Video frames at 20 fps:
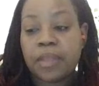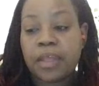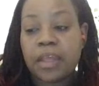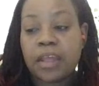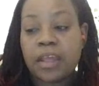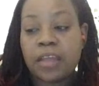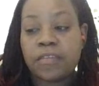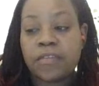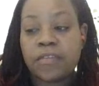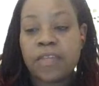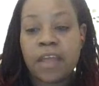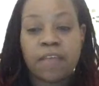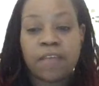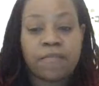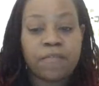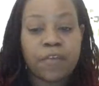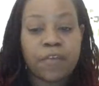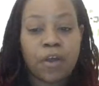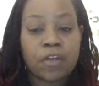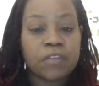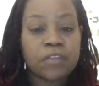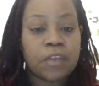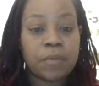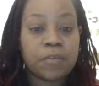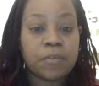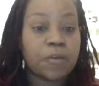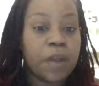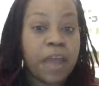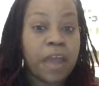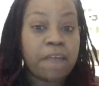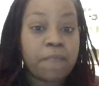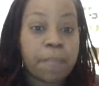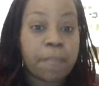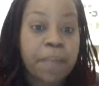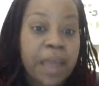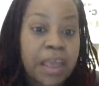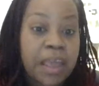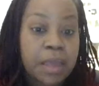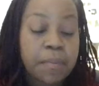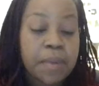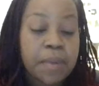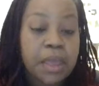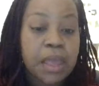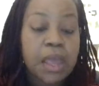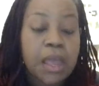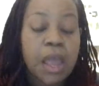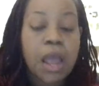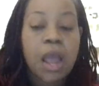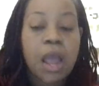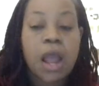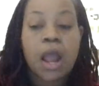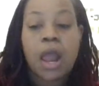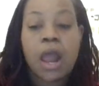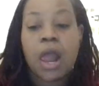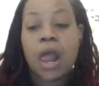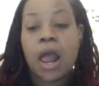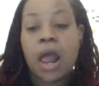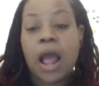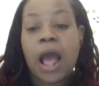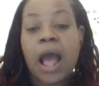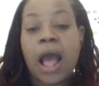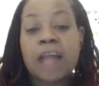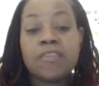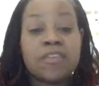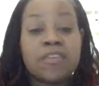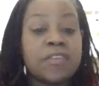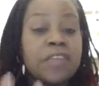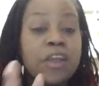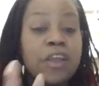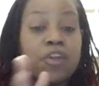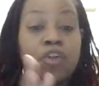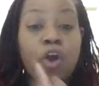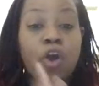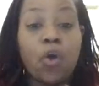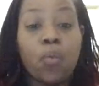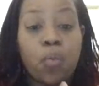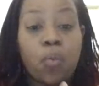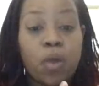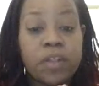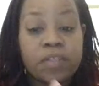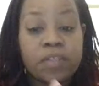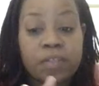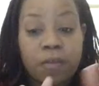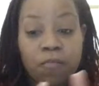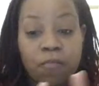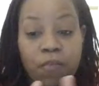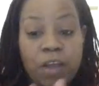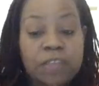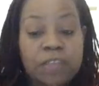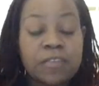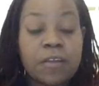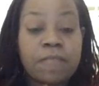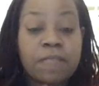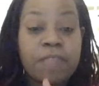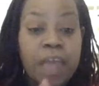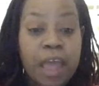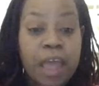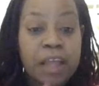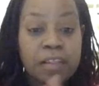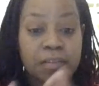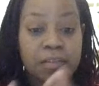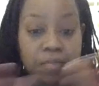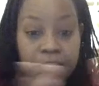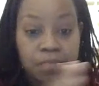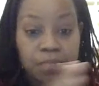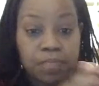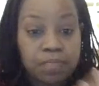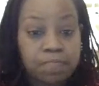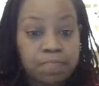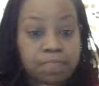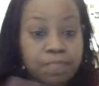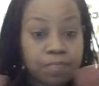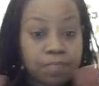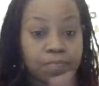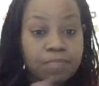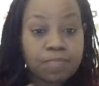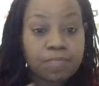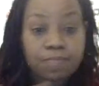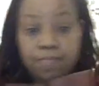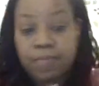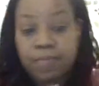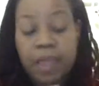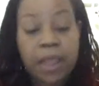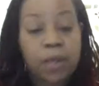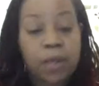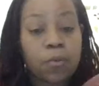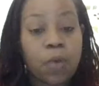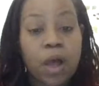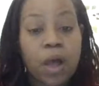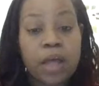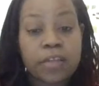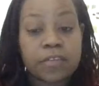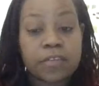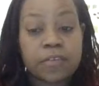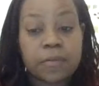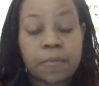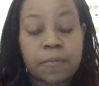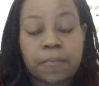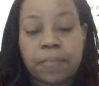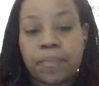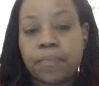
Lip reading: His then fiance was going to have a baby. I just didn't know what the rest of that thing was.